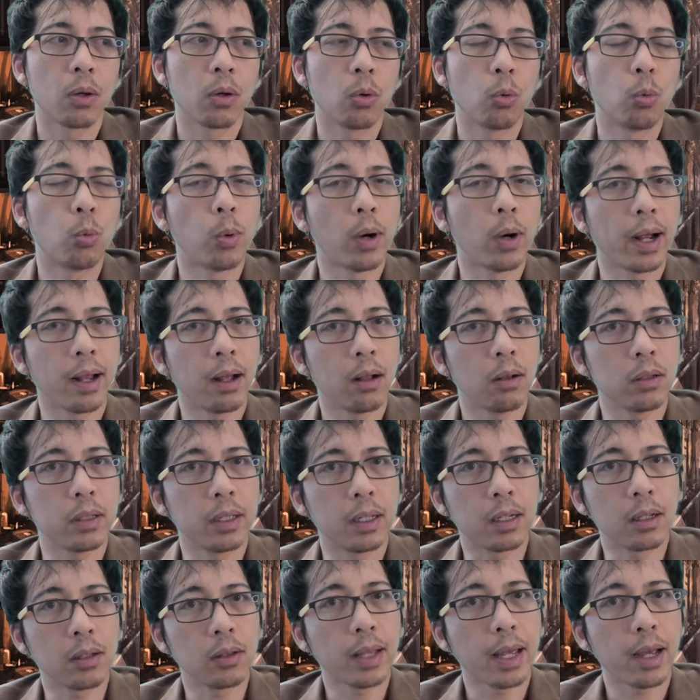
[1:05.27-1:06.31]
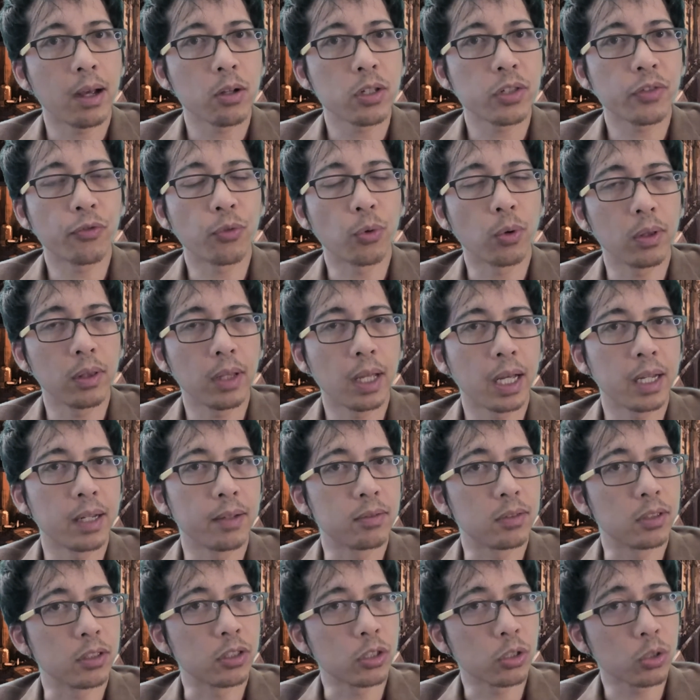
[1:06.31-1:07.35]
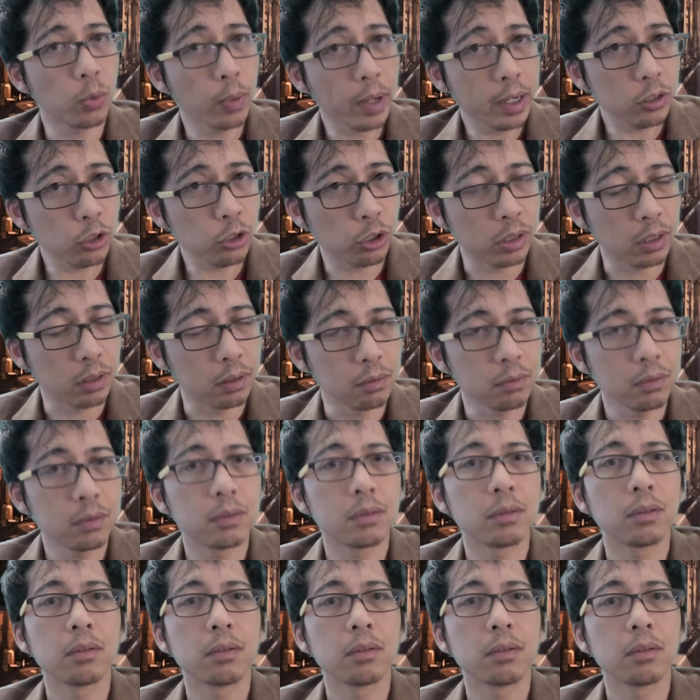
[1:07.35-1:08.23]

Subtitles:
while it allows for a lot of discretion